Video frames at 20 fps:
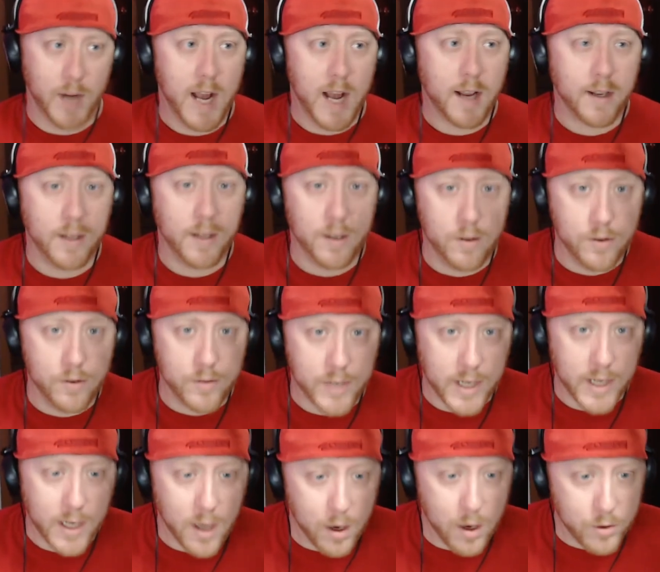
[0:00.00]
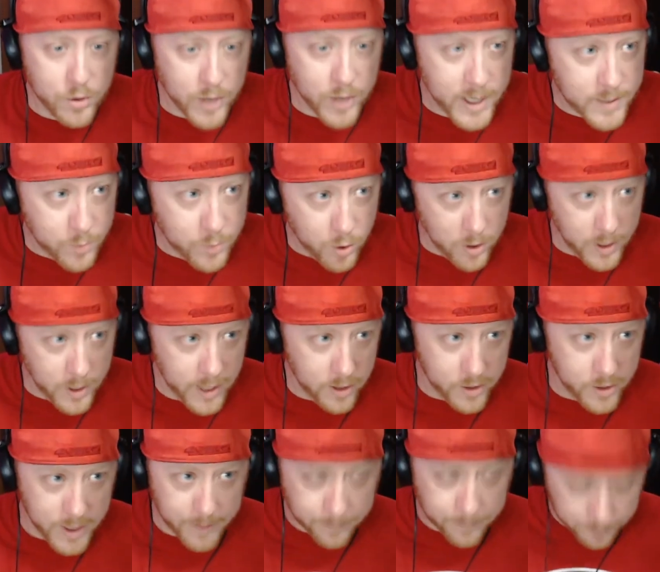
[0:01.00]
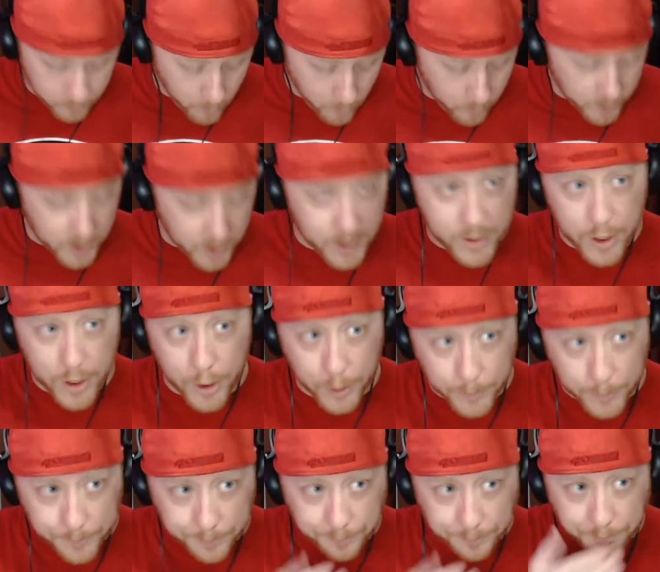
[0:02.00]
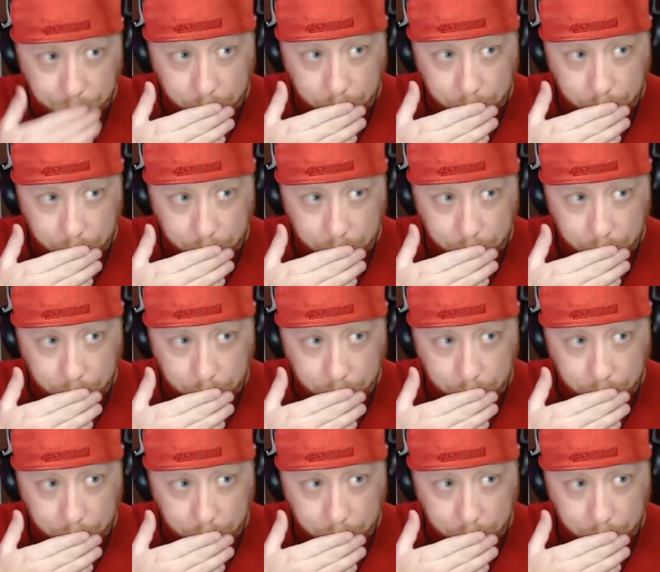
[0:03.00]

We're not going to use any Go Transporter energy. What we're going to do,